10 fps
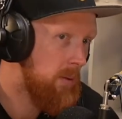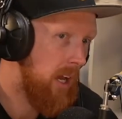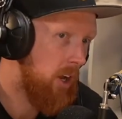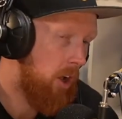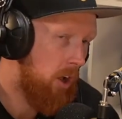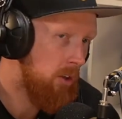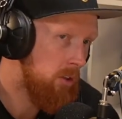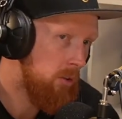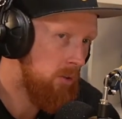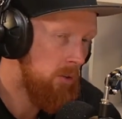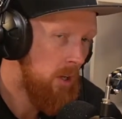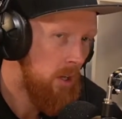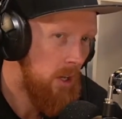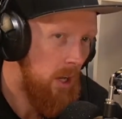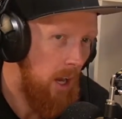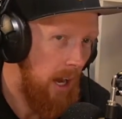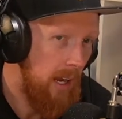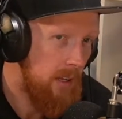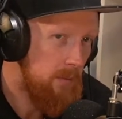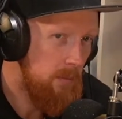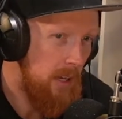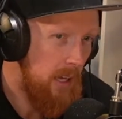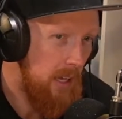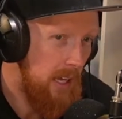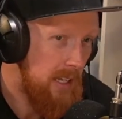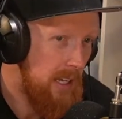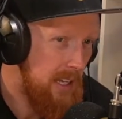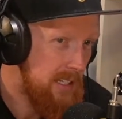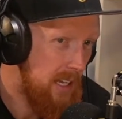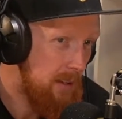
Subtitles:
that call you, like, is it